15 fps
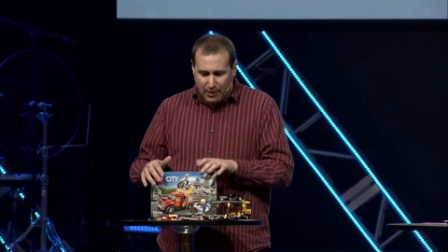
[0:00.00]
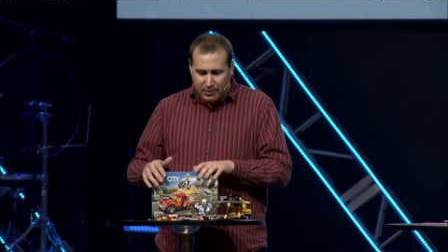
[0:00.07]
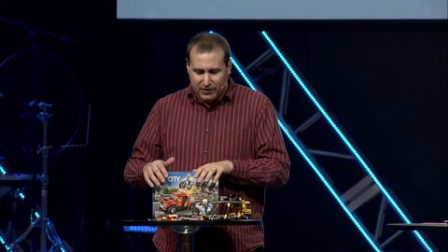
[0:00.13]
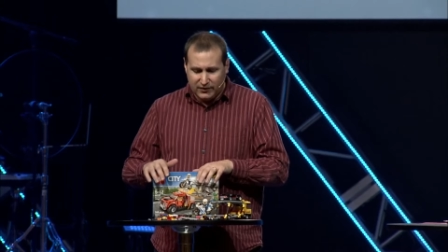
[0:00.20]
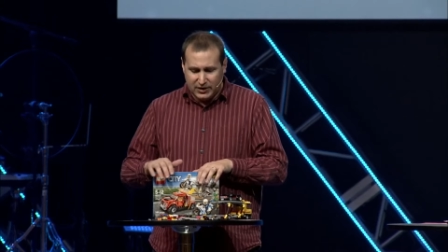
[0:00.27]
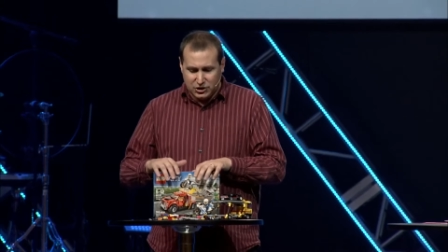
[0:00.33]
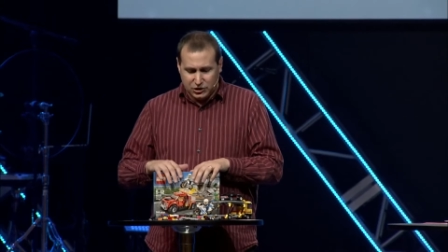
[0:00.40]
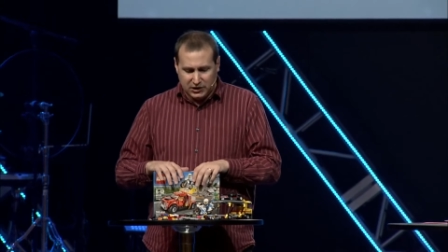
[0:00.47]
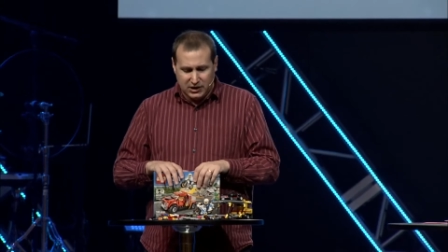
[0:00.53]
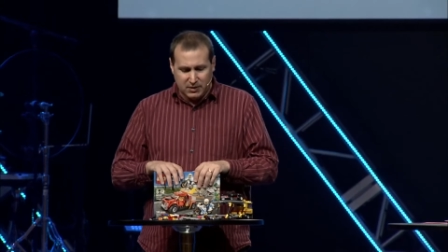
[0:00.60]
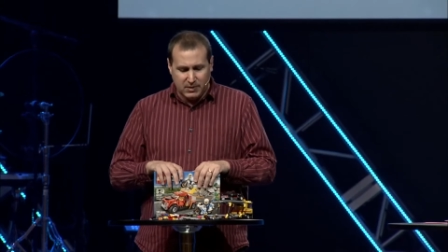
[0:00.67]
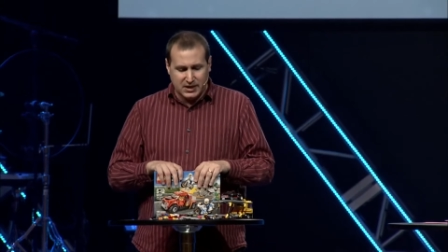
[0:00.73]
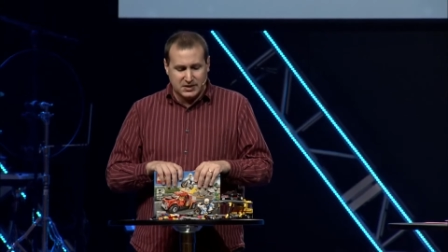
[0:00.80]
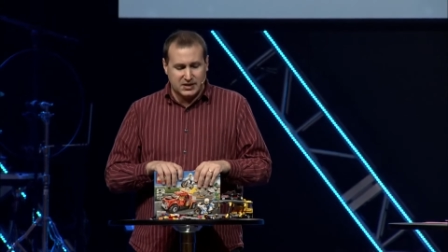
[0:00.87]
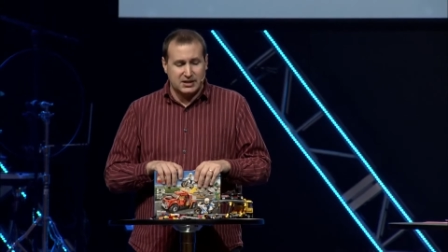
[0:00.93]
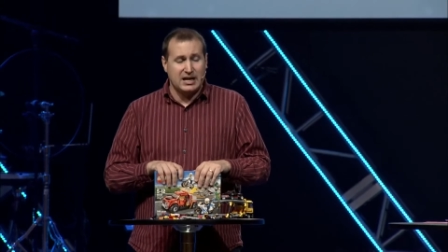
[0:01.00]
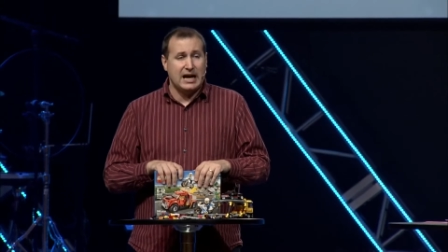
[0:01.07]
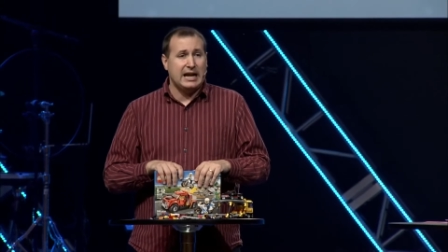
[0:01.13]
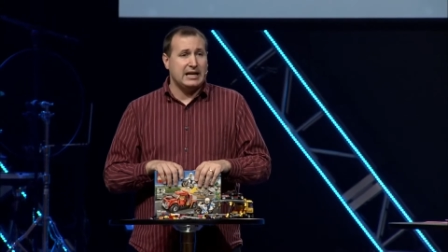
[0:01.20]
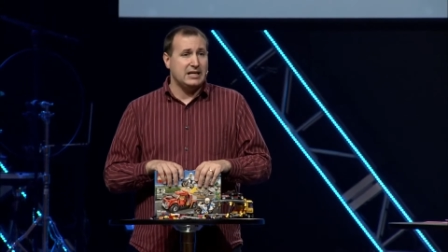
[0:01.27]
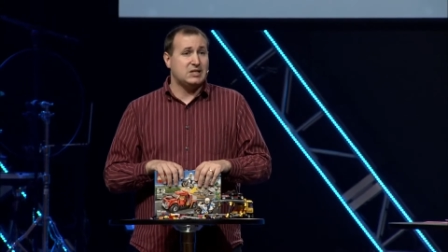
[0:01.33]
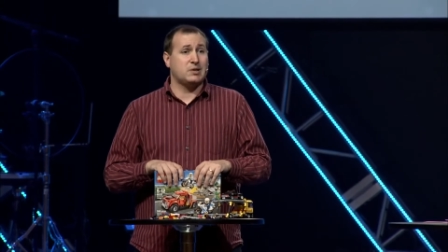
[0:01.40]
but eventually he might say, Dad,
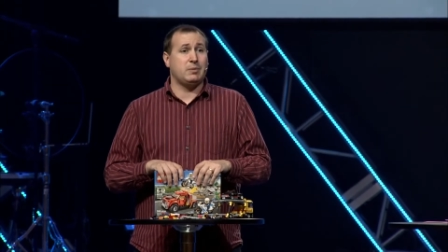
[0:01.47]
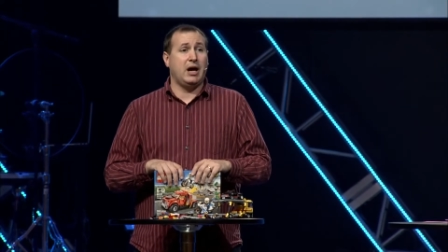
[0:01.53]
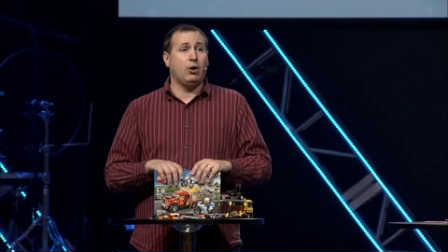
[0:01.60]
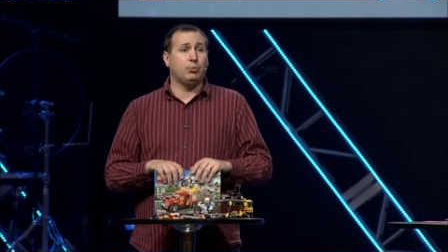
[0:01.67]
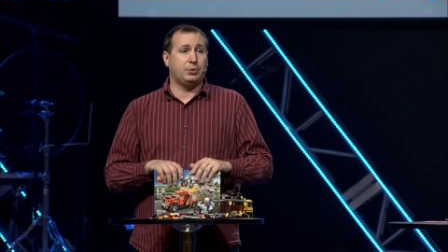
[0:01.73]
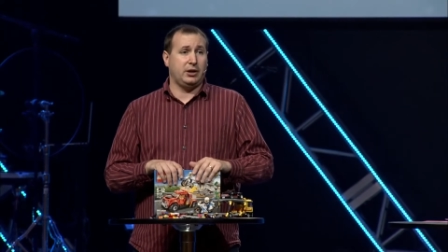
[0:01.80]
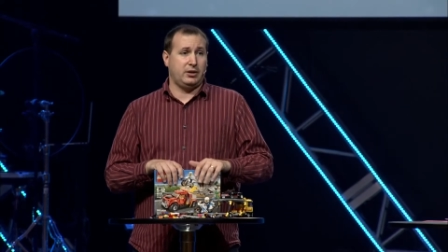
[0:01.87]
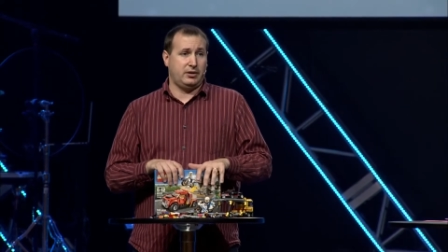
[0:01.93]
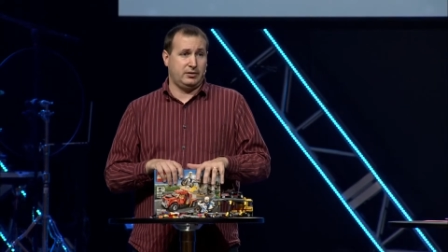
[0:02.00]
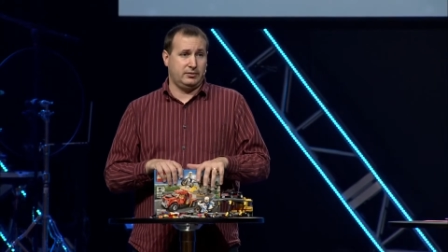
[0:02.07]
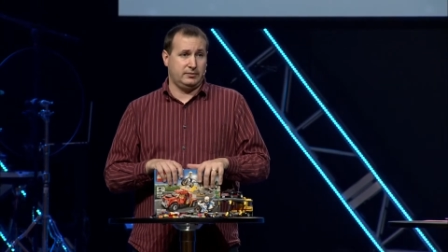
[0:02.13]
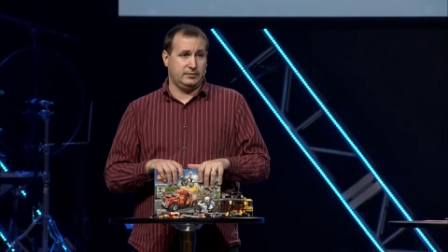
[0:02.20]
I need some help here.